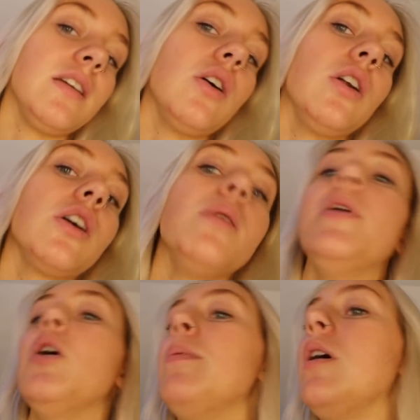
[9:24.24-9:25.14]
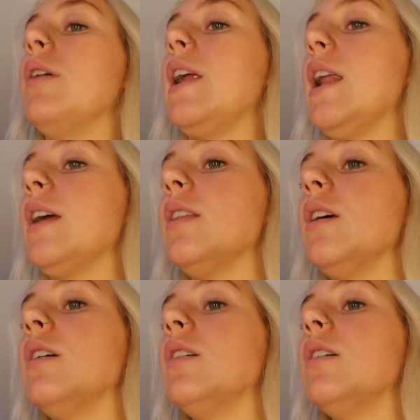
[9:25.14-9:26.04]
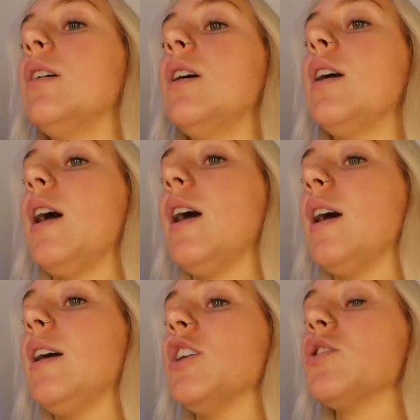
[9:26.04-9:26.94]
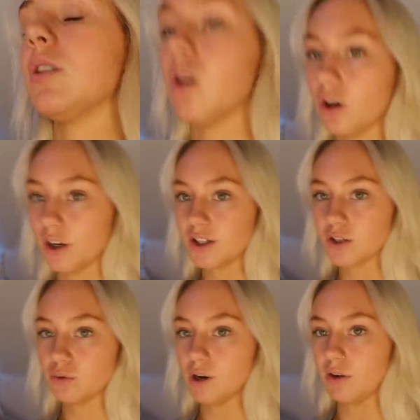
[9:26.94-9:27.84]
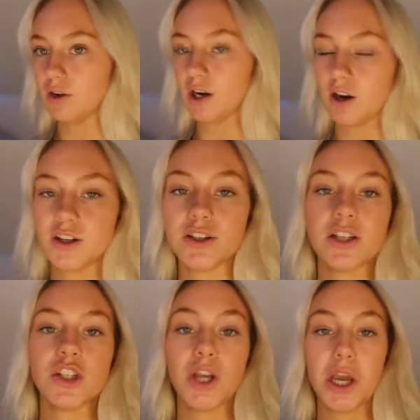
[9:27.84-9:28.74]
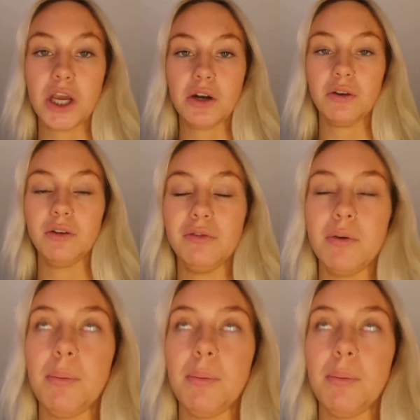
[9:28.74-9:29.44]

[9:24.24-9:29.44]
the colour coming up already, like the initial colour. It's a really, really nice shade of